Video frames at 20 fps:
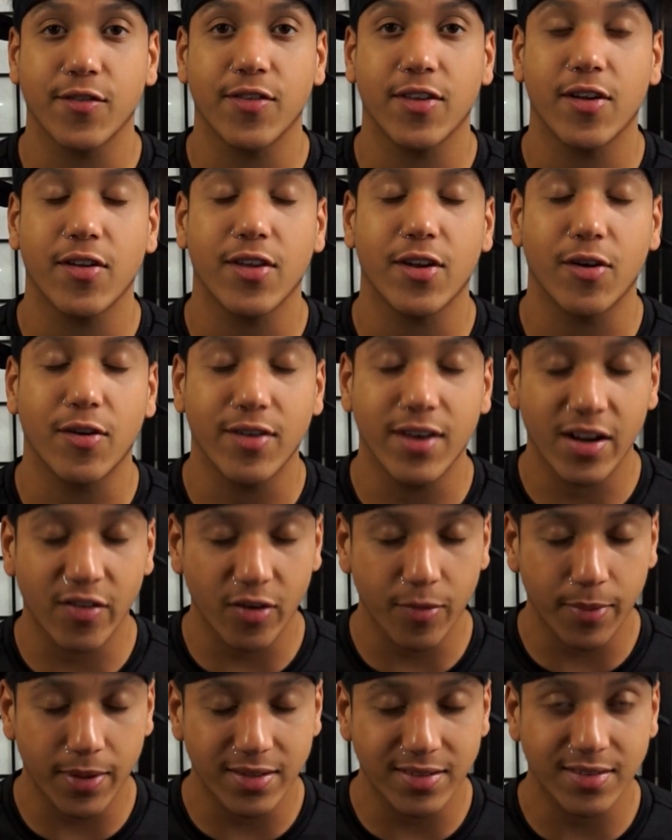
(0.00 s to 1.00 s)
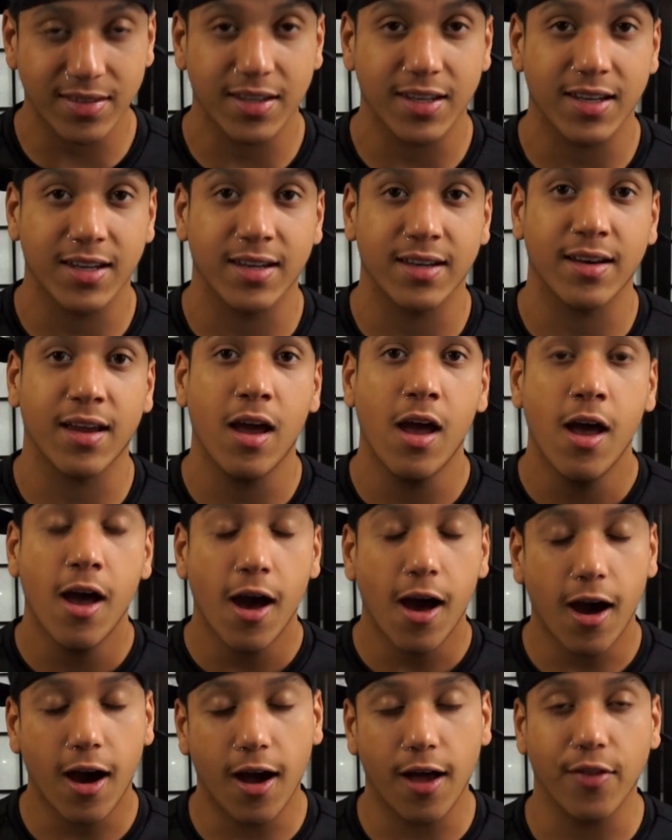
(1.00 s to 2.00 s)
over there that'll never be seen
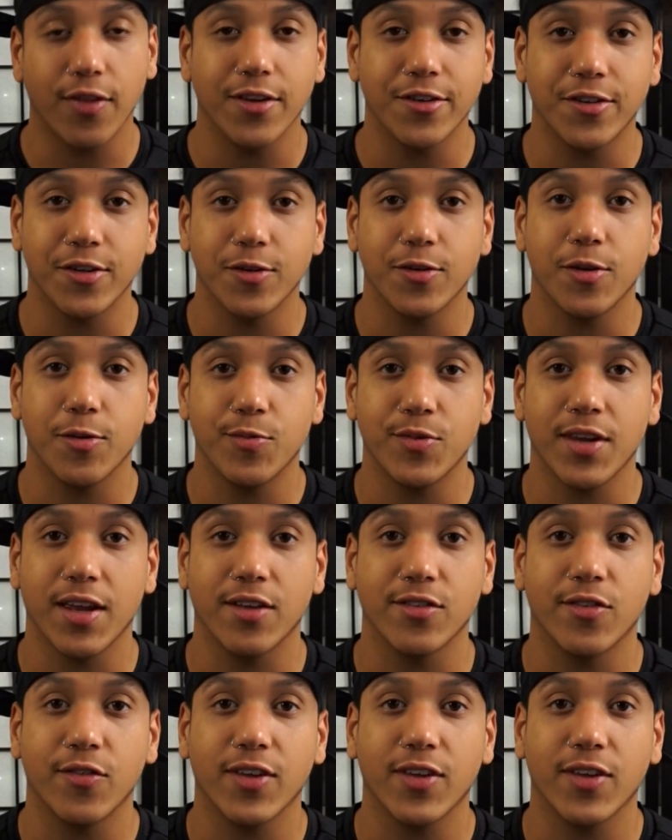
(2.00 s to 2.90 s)
on this YouTube channel.